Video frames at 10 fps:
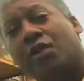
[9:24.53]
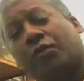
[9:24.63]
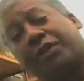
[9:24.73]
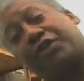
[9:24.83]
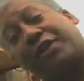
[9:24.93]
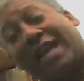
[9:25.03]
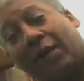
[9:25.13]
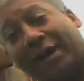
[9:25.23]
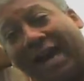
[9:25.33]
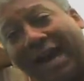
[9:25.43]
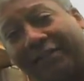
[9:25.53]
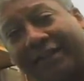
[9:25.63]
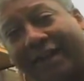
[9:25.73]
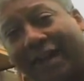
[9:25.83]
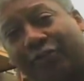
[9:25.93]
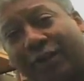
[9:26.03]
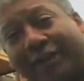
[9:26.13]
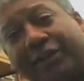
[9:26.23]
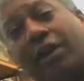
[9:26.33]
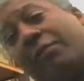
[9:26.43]
We're going to show you how we hired the
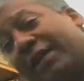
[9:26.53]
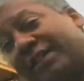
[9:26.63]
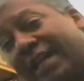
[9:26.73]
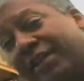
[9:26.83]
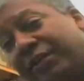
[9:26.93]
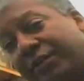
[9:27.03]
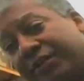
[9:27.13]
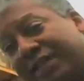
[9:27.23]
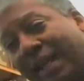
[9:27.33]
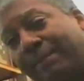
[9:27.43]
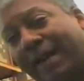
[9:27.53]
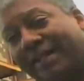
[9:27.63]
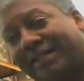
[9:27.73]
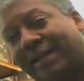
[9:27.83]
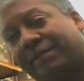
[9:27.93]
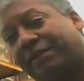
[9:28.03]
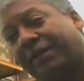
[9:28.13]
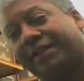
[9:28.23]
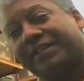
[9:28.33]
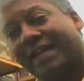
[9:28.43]
contractor. And we're going to take you through step by step the
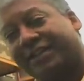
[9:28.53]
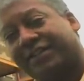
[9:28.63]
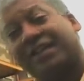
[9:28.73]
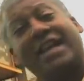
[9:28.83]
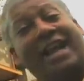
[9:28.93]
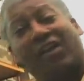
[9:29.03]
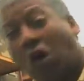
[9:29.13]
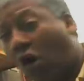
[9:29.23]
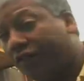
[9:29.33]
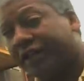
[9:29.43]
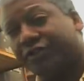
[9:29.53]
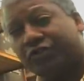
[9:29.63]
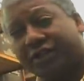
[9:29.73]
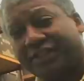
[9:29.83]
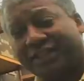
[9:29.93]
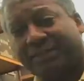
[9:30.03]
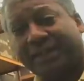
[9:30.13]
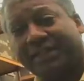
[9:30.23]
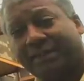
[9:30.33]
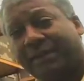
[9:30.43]
various stages and all the construction that's
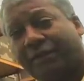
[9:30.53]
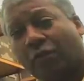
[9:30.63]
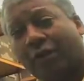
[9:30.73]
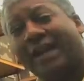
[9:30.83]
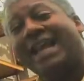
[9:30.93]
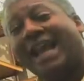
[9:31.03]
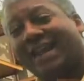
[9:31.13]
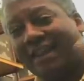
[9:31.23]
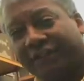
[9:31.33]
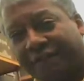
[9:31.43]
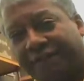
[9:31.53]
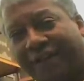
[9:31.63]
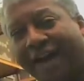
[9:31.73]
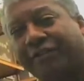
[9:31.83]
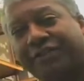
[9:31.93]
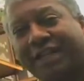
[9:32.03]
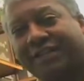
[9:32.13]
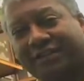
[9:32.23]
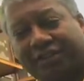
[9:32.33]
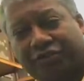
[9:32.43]
been done before and now the final
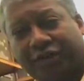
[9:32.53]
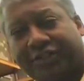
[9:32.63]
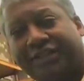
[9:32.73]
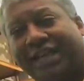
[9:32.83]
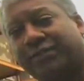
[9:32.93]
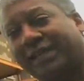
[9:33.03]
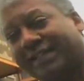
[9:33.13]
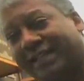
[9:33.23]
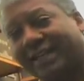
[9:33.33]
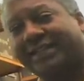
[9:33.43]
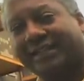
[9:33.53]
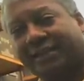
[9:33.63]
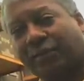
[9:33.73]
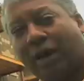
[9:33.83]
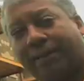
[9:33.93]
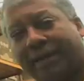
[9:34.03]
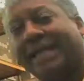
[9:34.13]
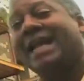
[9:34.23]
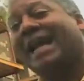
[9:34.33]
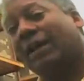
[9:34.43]
stages of construction as we get tenants into the property.
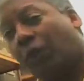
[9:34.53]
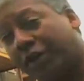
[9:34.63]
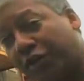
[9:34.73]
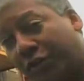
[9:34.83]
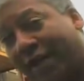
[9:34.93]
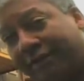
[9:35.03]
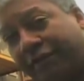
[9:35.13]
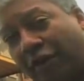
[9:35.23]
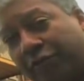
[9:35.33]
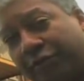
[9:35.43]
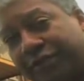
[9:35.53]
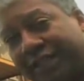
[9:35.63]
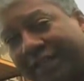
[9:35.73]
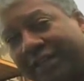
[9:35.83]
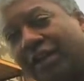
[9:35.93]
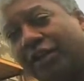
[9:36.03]
And I want you to have a front row seat.